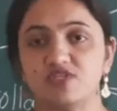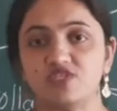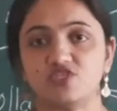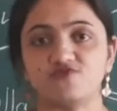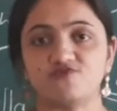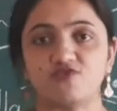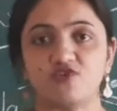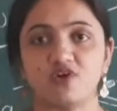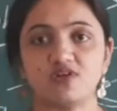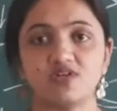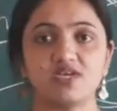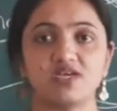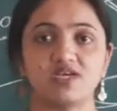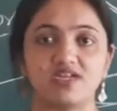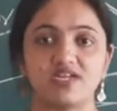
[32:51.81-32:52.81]
what?
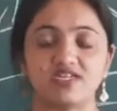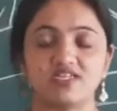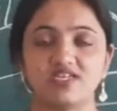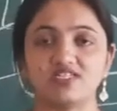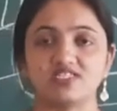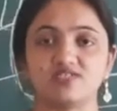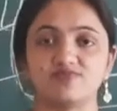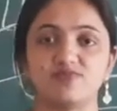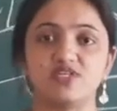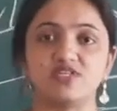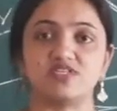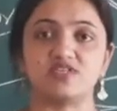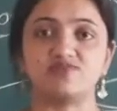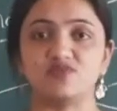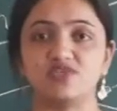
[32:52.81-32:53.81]
Radial symmetry
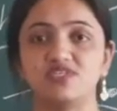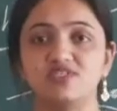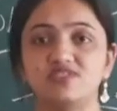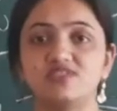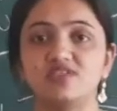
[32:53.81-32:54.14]
means